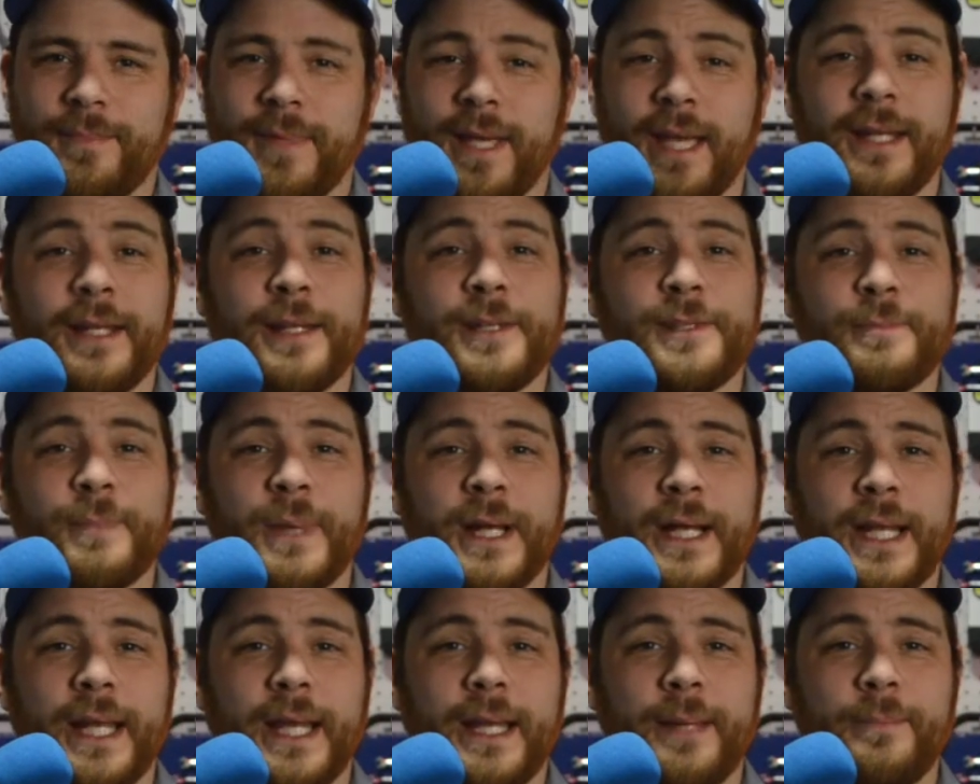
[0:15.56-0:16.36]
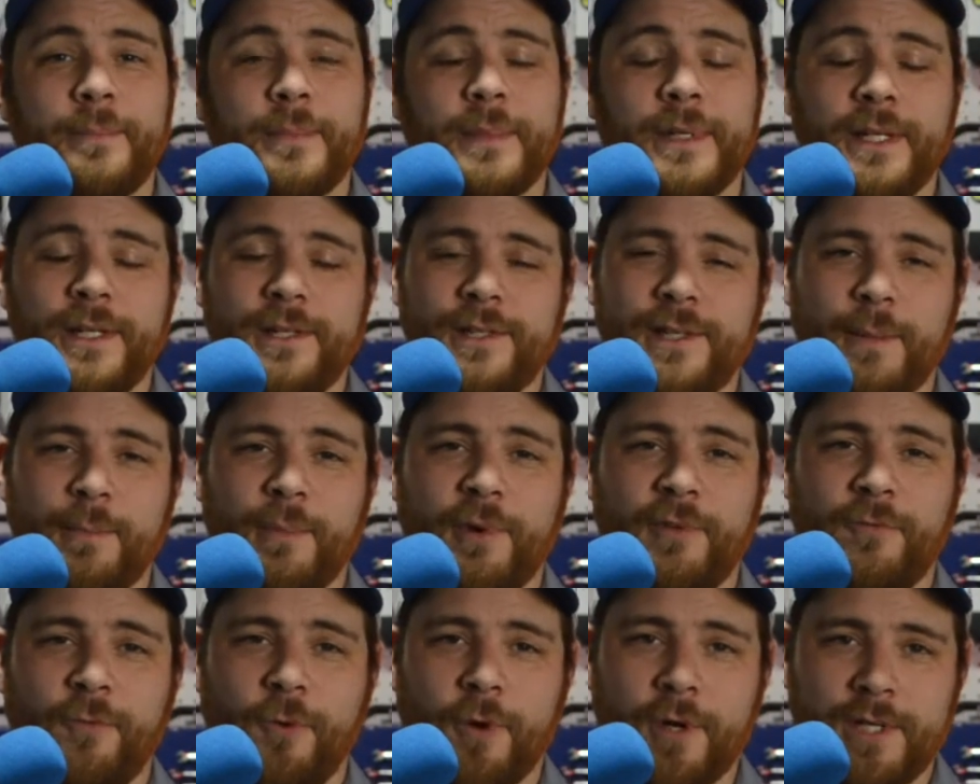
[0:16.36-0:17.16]
and it's Monday,
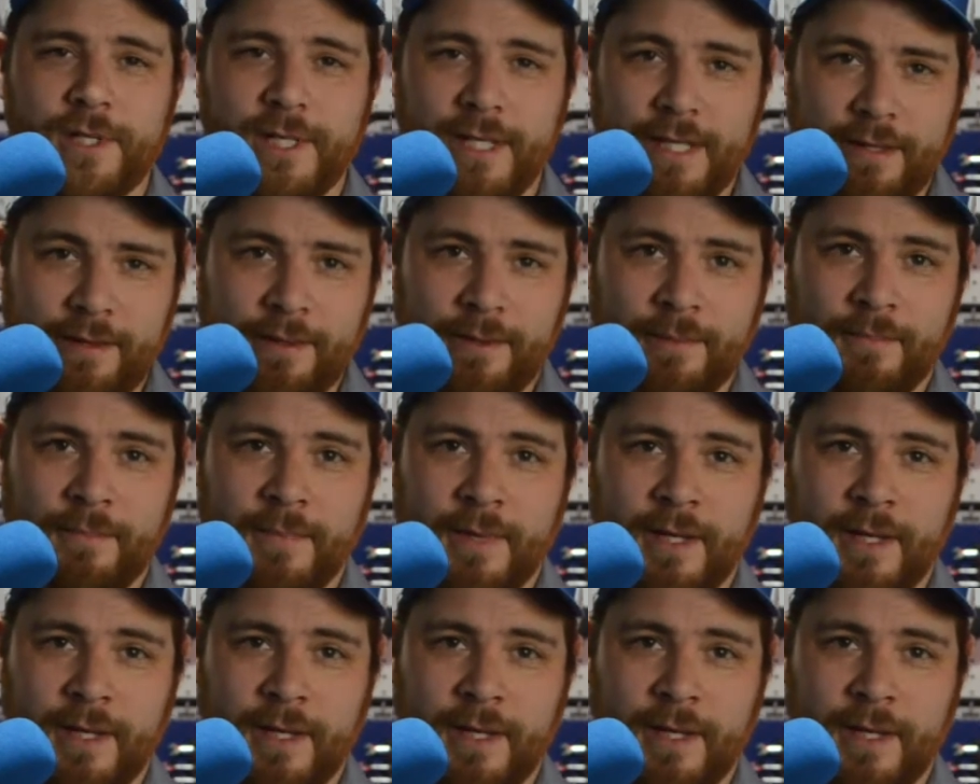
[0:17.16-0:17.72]
December 14th.